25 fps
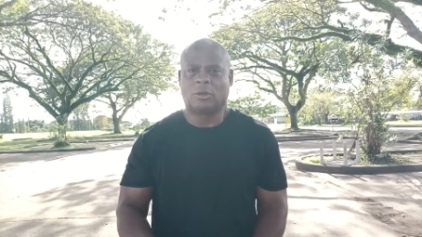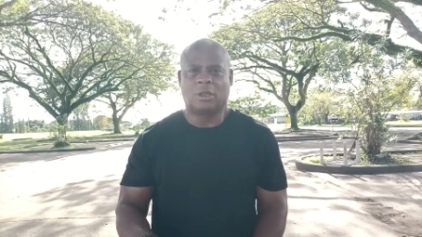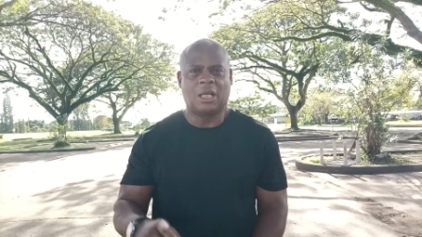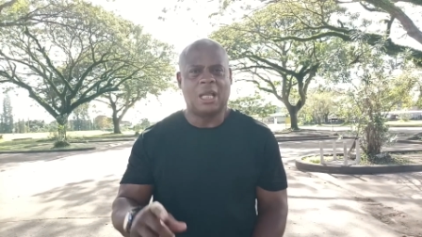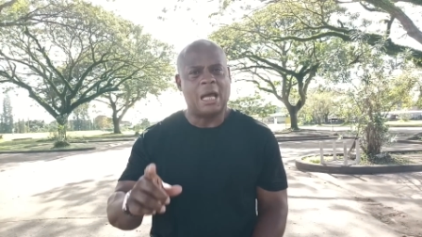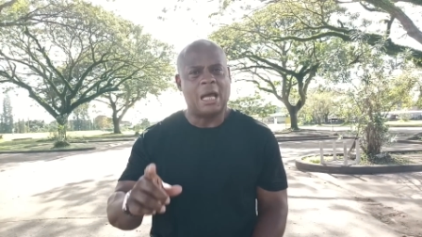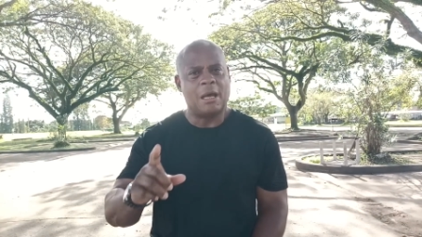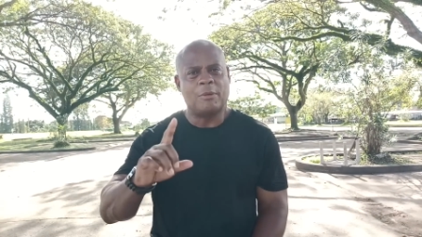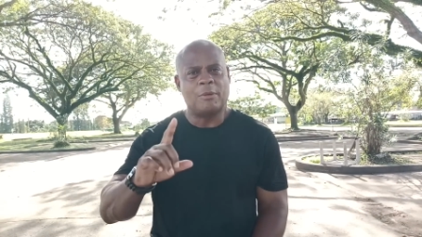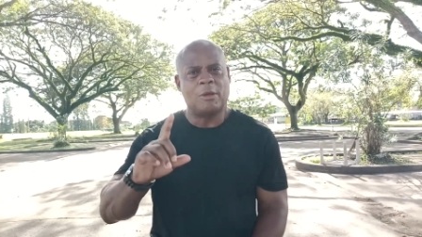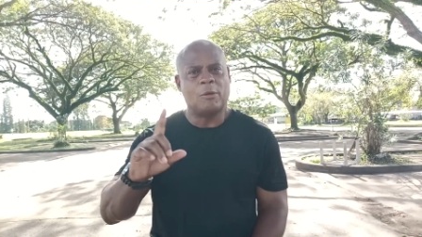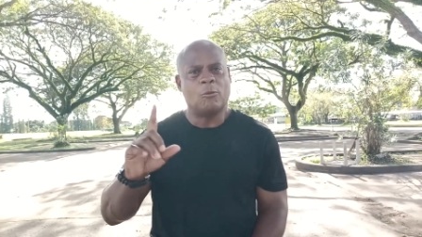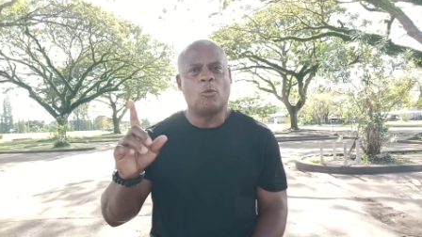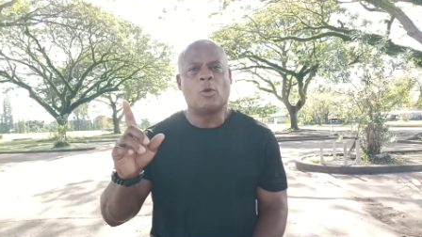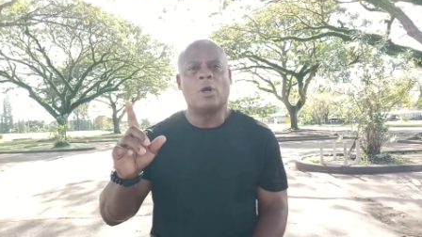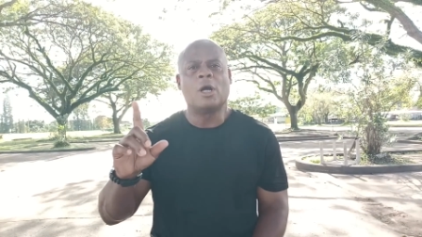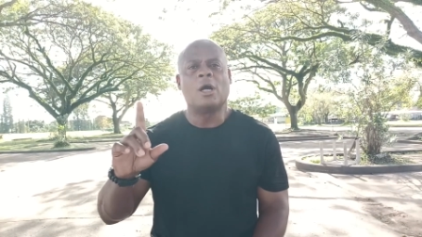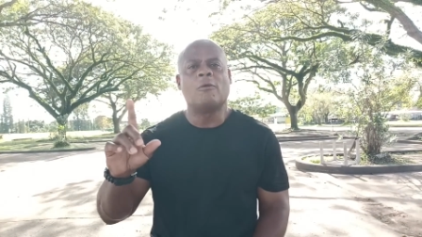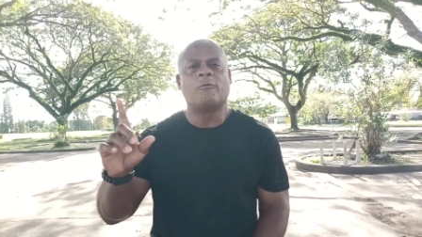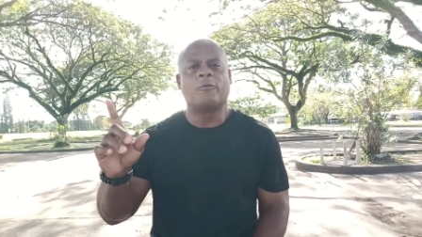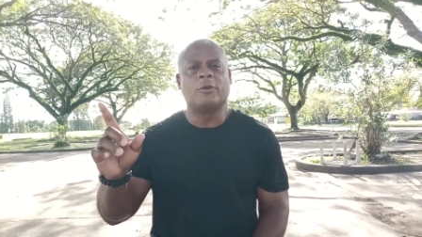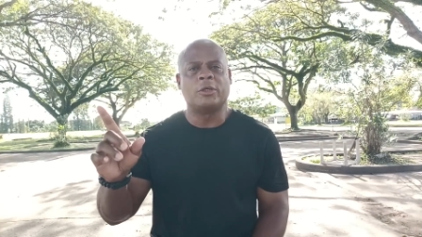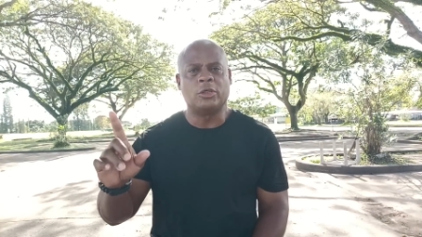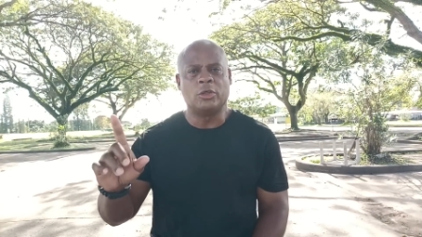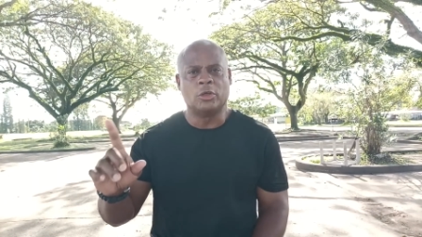climate
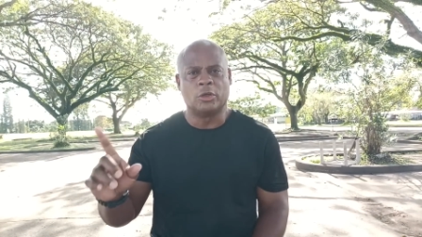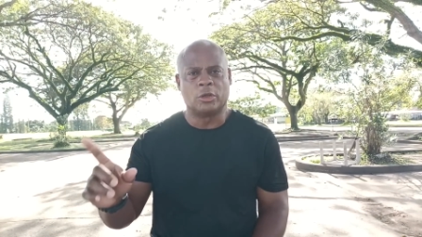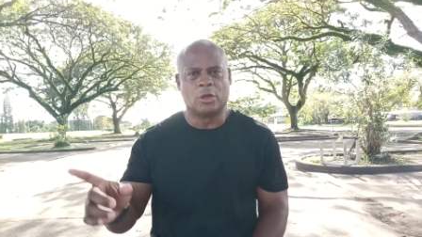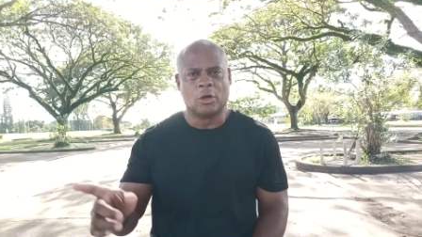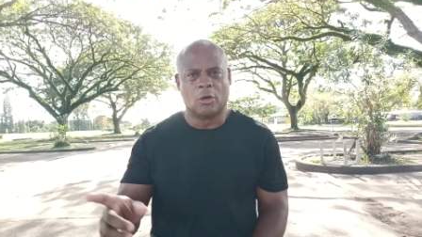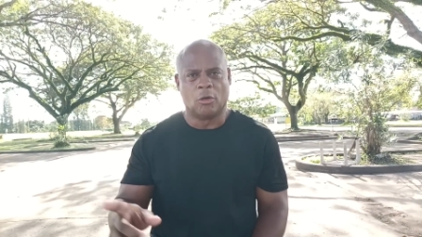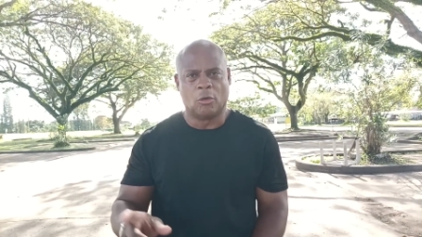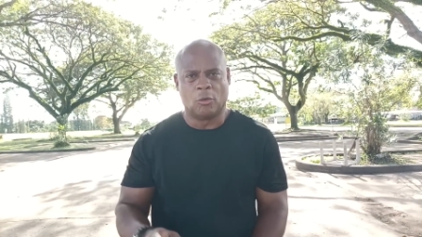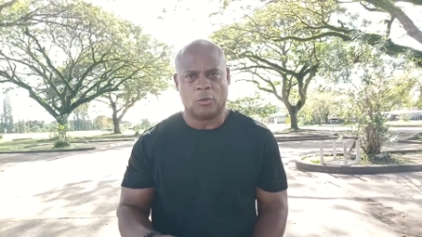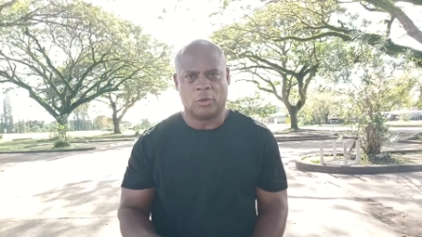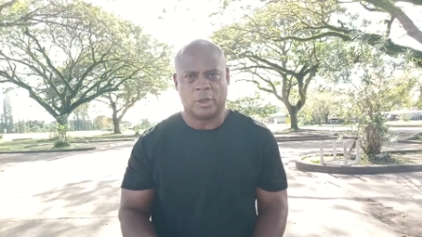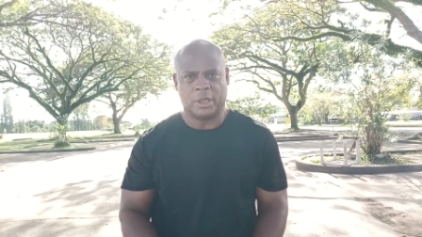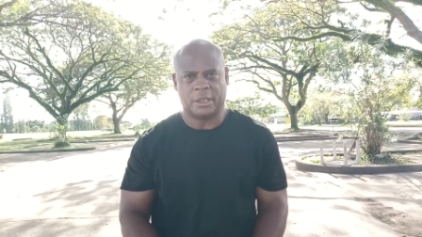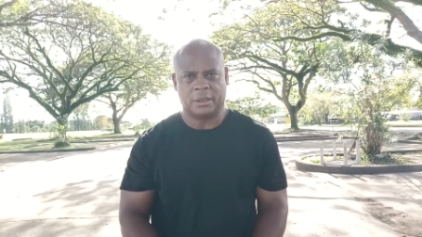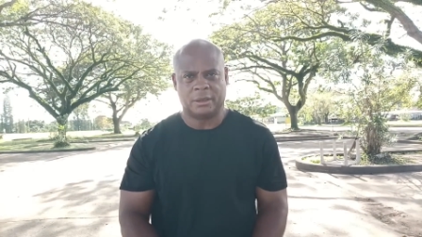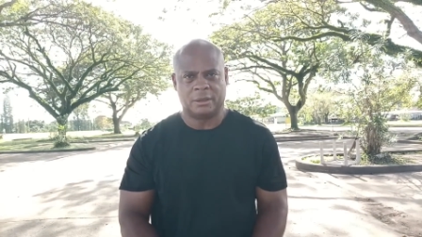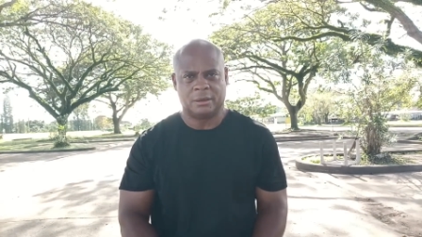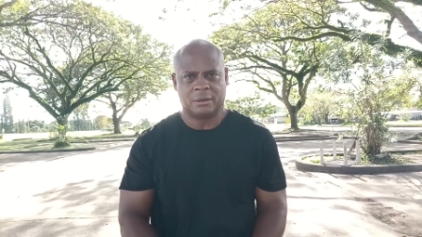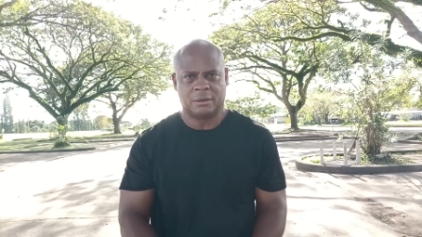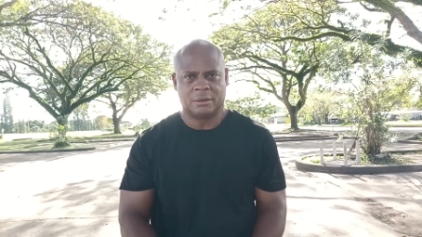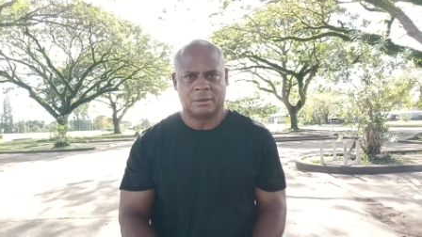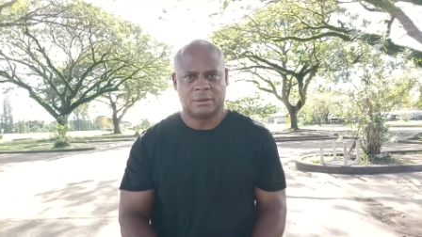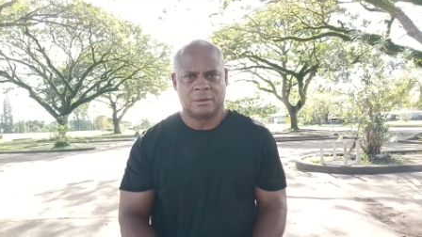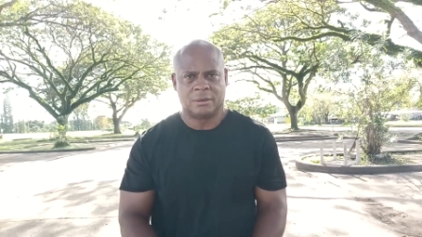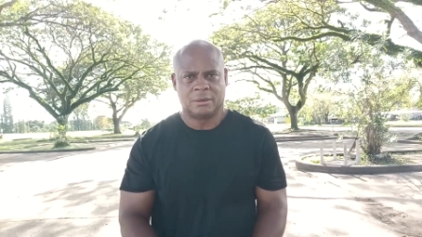wherever you're
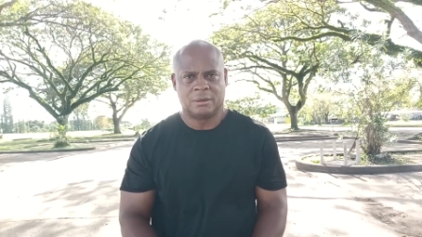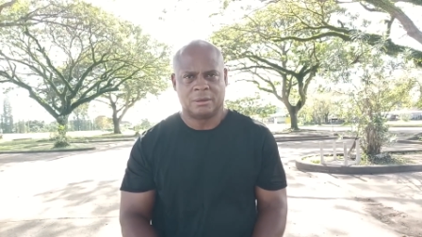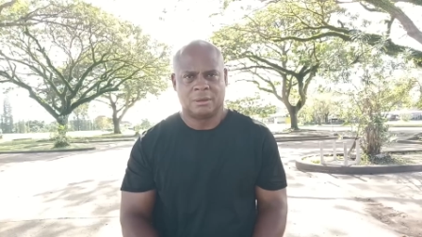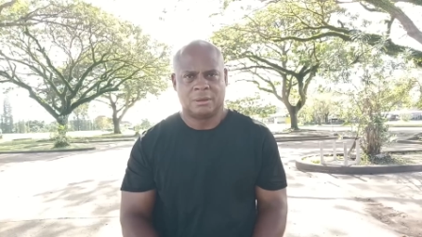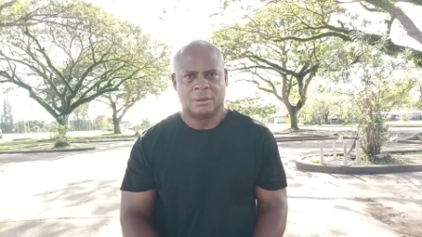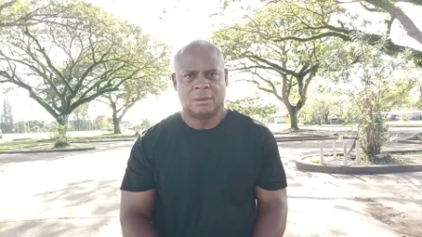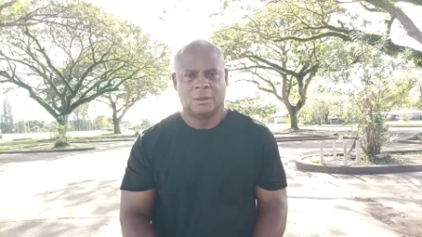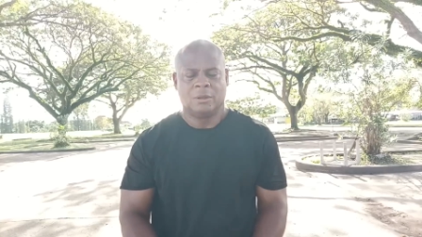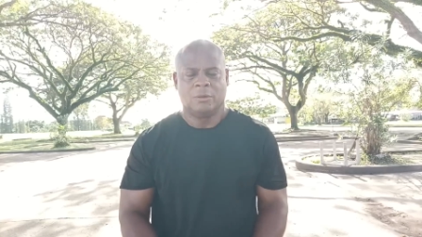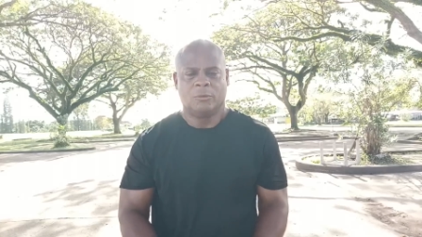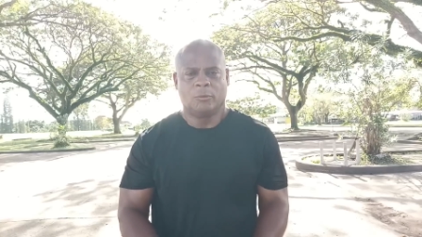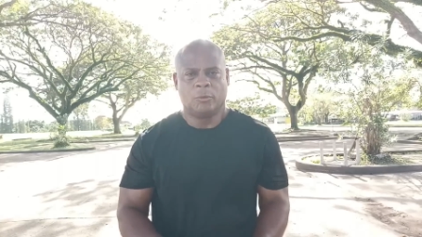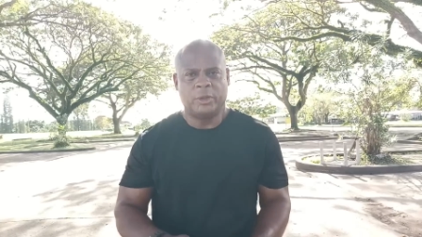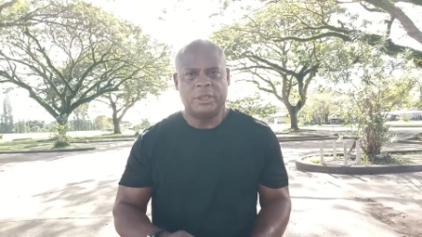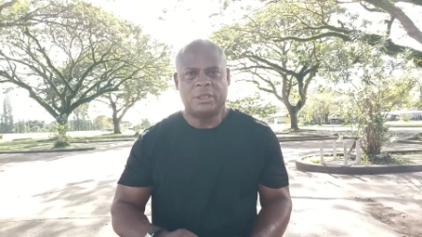going.